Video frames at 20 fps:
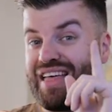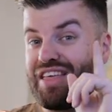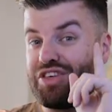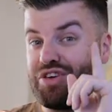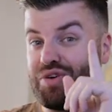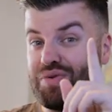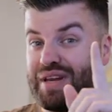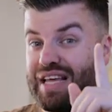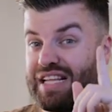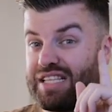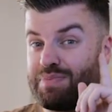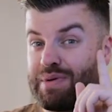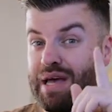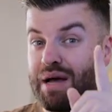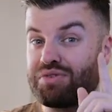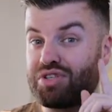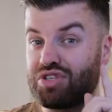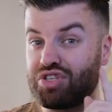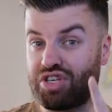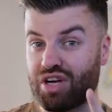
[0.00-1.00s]
You need to be
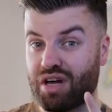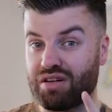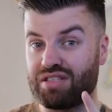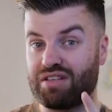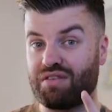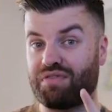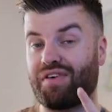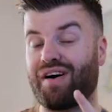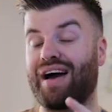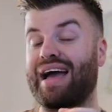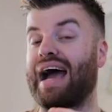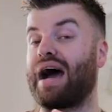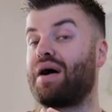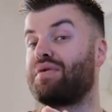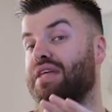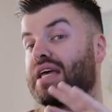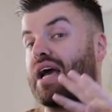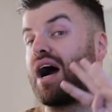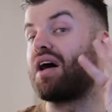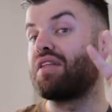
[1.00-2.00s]
able to justify how
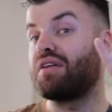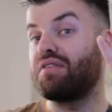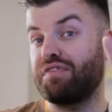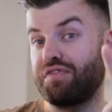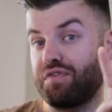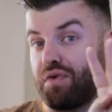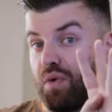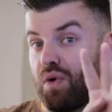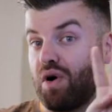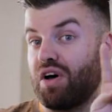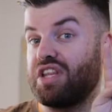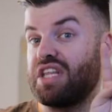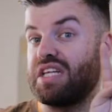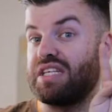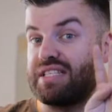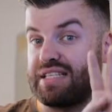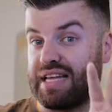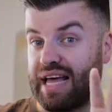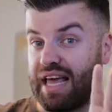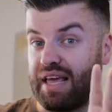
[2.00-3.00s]
the other four are the
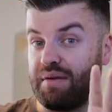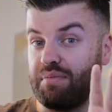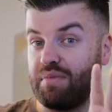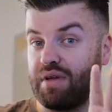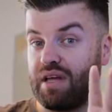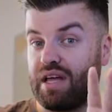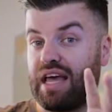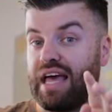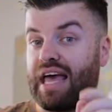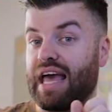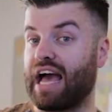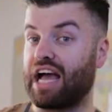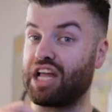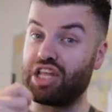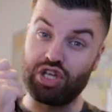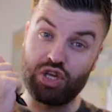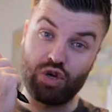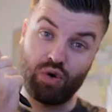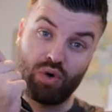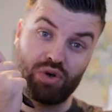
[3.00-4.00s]
same
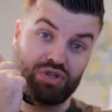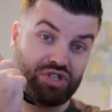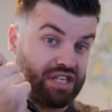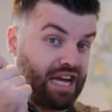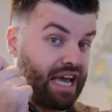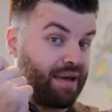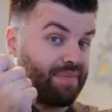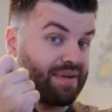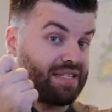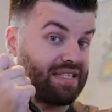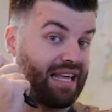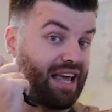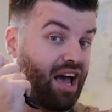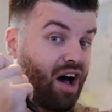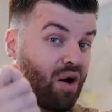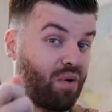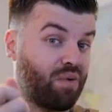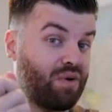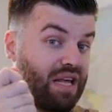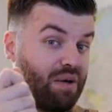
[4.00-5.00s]
and your shape is the
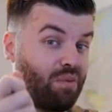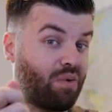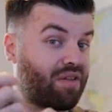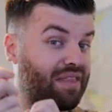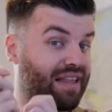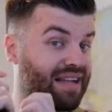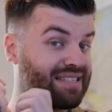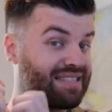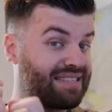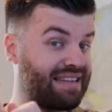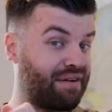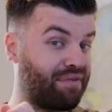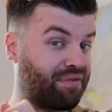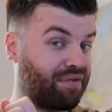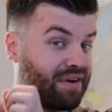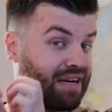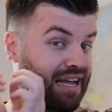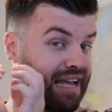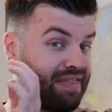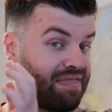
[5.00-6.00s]
only one that's
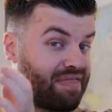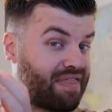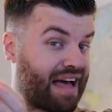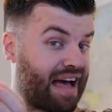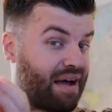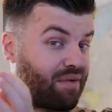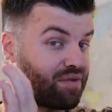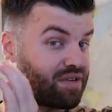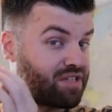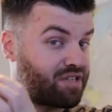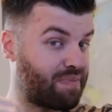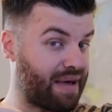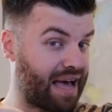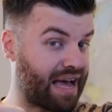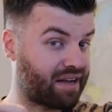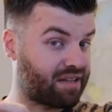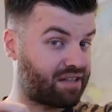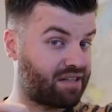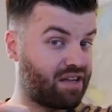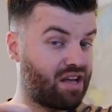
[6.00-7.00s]
different in that
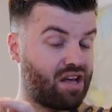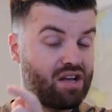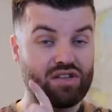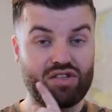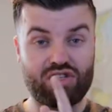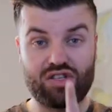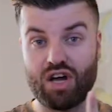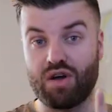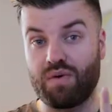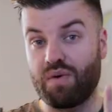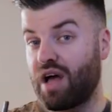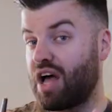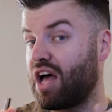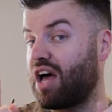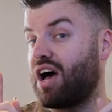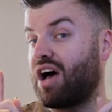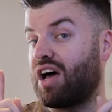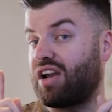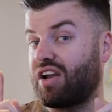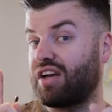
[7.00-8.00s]
respect. So I'd
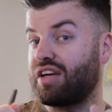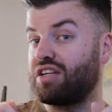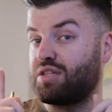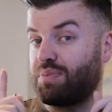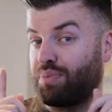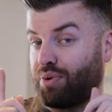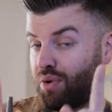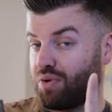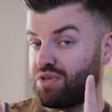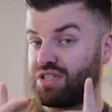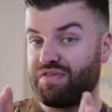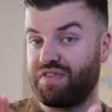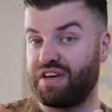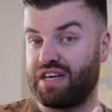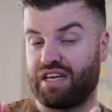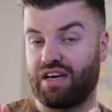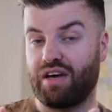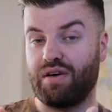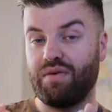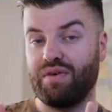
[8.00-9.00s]
like you to pause the
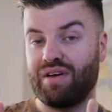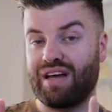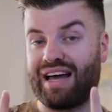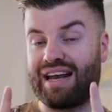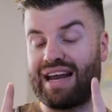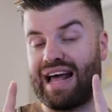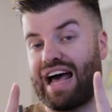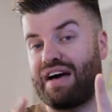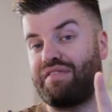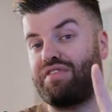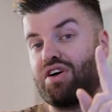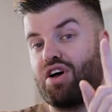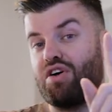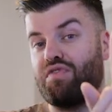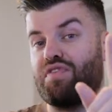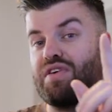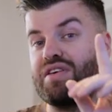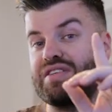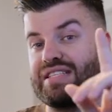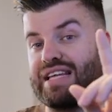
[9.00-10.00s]
video and have a go
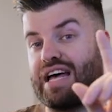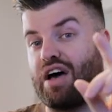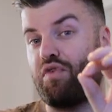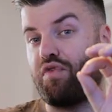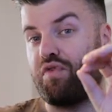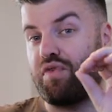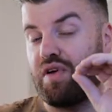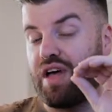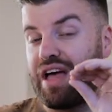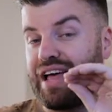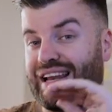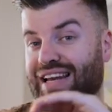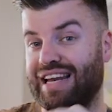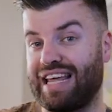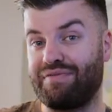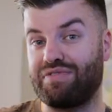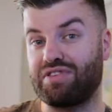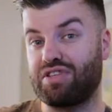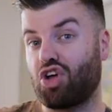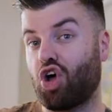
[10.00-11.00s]
for yourself.
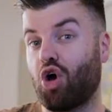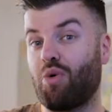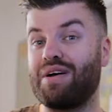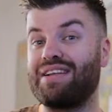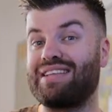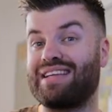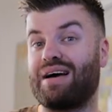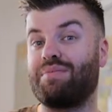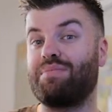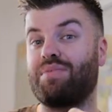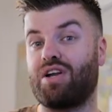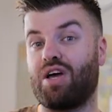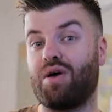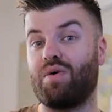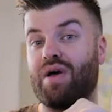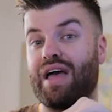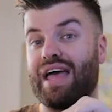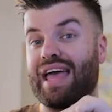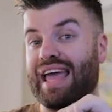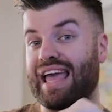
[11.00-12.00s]
Leave us a comment down
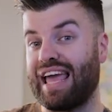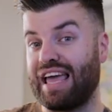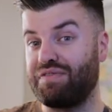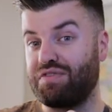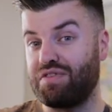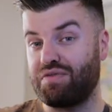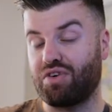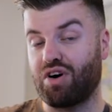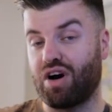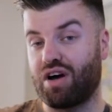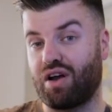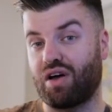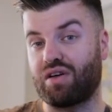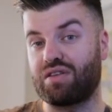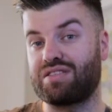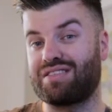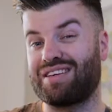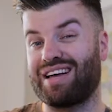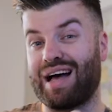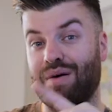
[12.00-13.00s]
below if you've got an
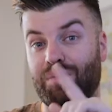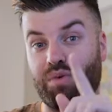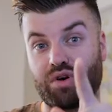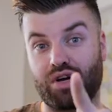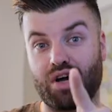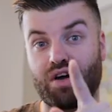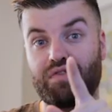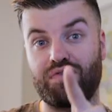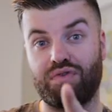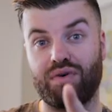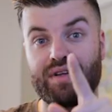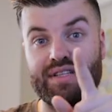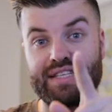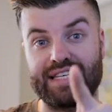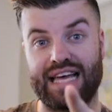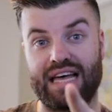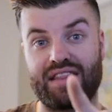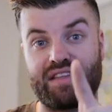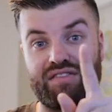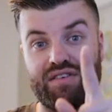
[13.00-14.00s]
answer and we'll go through it
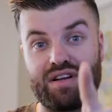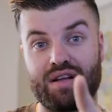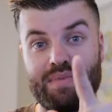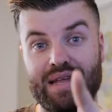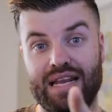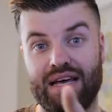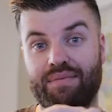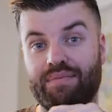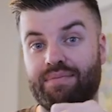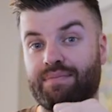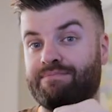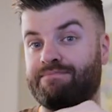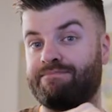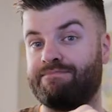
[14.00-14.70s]
together in a minute.